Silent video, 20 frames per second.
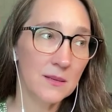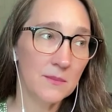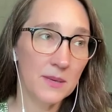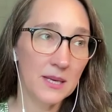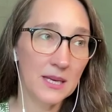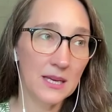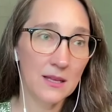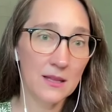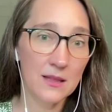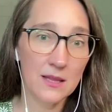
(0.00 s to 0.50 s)
to
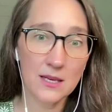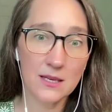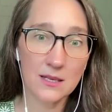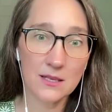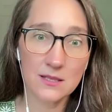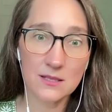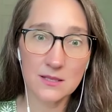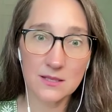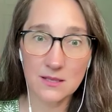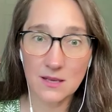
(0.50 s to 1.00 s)
be
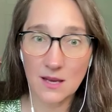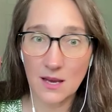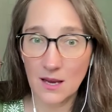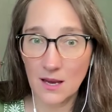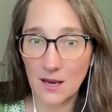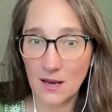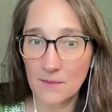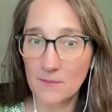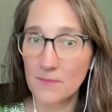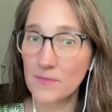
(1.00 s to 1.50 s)
this
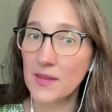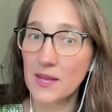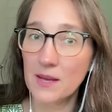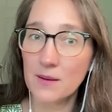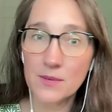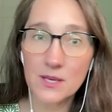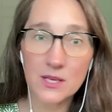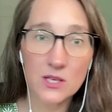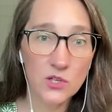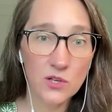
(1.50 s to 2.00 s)
um,
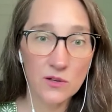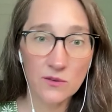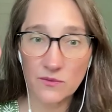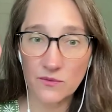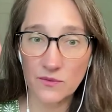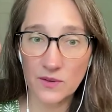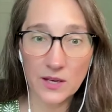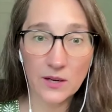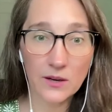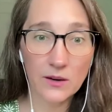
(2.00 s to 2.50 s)
image of
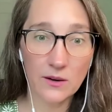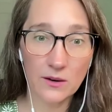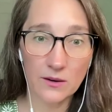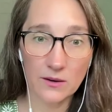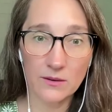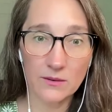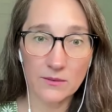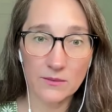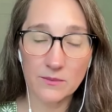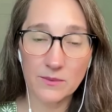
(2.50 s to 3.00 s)

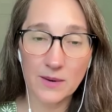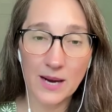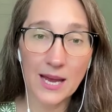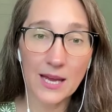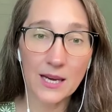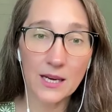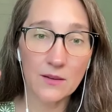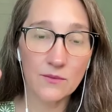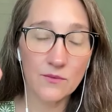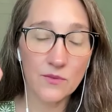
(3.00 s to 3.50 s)
fear,
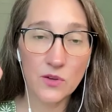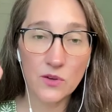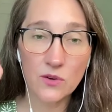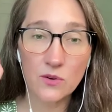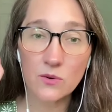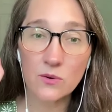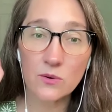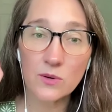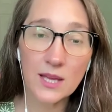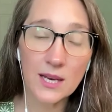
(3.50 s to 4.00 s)
right? If
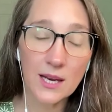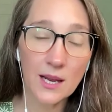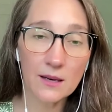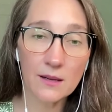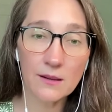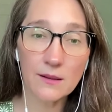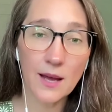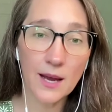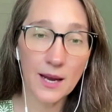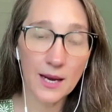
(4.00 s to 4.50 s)
you get
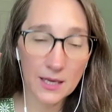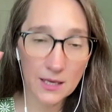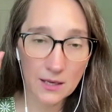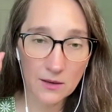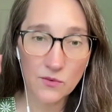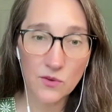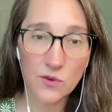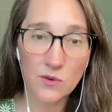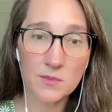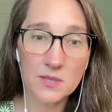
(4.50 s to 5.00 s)
out of line,
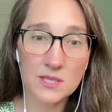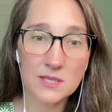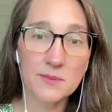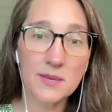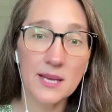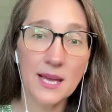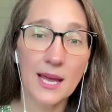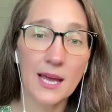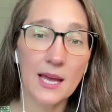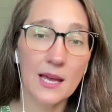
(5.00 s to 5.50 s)
if you
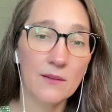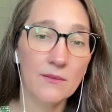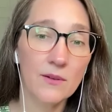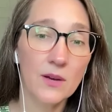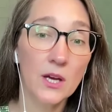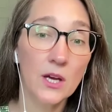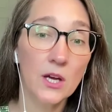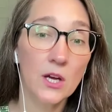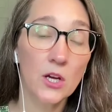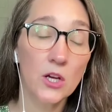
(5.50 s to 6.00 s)
misbehave,
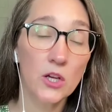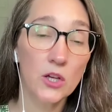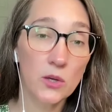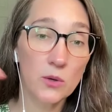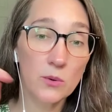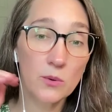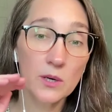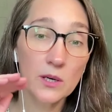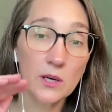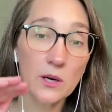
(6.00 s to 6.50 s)

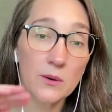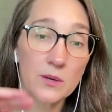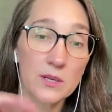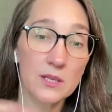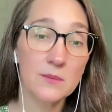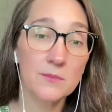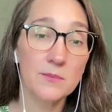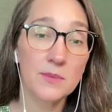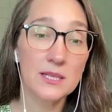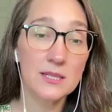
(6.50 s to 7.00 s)
you are
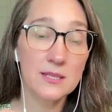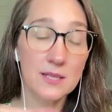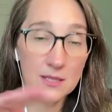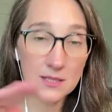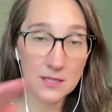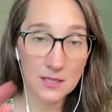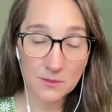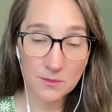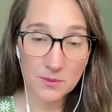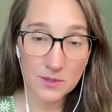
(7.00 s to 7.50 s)
going to be
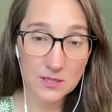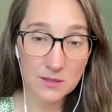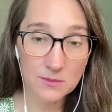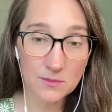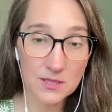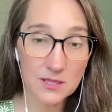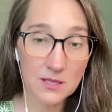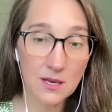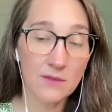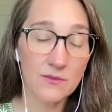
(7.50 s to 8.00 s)
sent to the
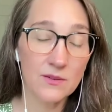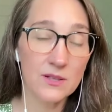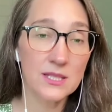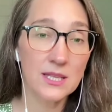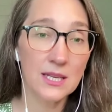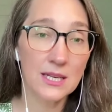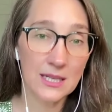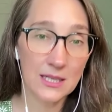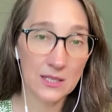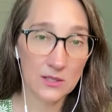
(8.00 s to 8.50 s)
principal's
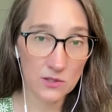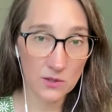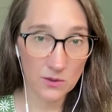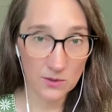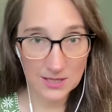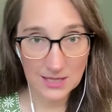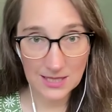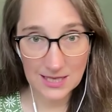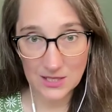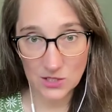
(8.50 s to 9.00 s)
office and he is
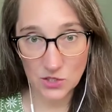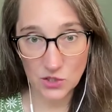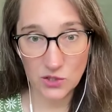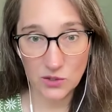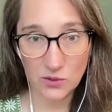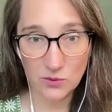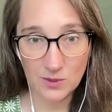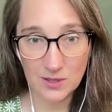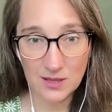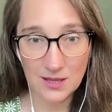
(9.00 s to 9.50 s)
going to
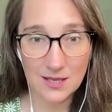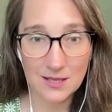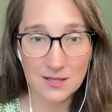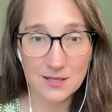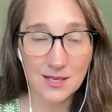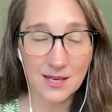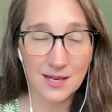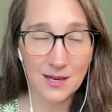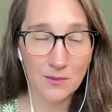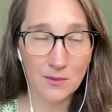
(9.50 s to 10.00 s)
hit you with
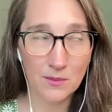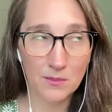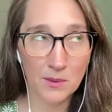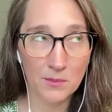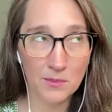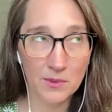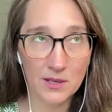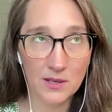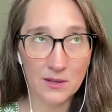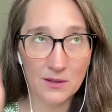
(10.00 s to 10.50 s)
this. And I
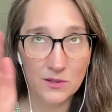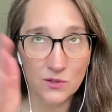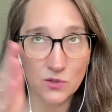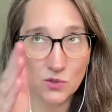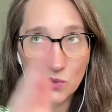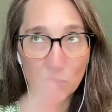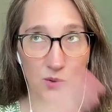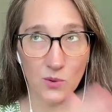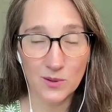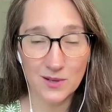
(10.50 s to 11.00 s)
remember hearing
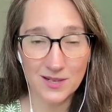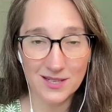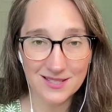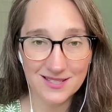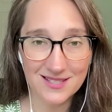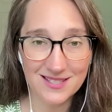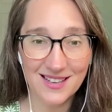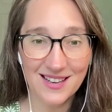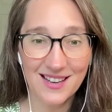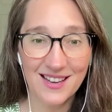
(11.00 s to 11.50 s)

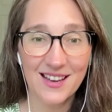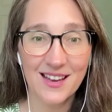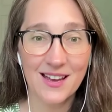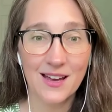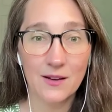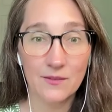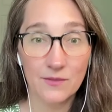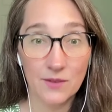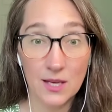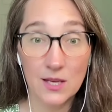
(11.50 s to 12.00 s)
stories
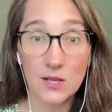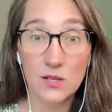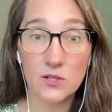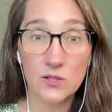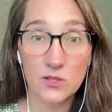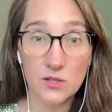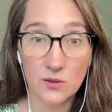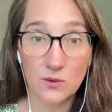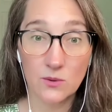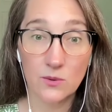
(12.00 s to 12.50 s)
of
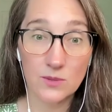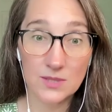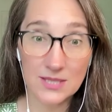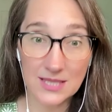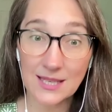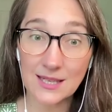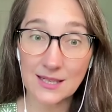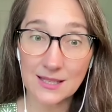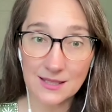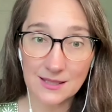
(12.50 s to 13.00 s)
kids who
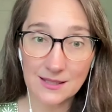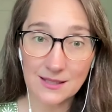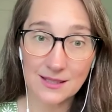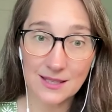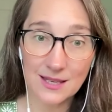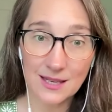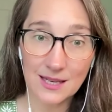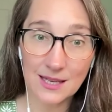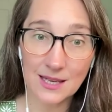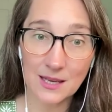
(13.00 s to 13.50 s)
did
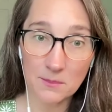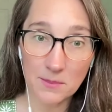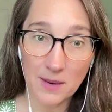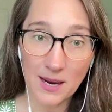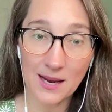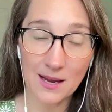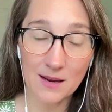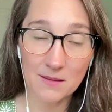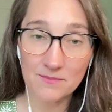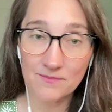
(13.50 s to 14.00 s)
get hit
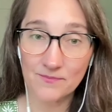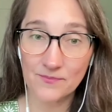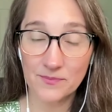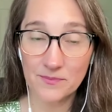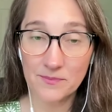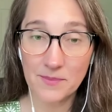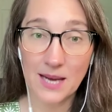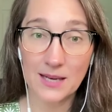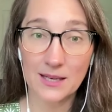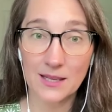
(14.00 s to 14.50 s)
by it
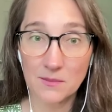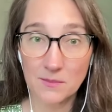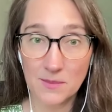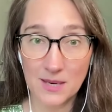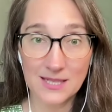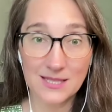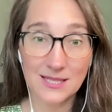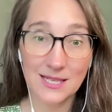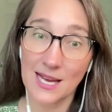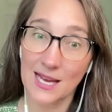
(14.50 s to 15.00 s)
back in
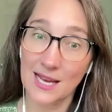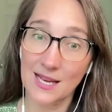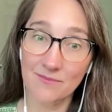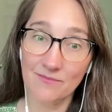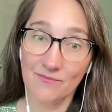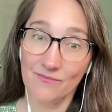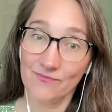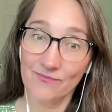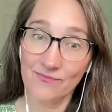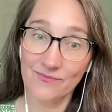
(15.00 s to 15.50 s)
my day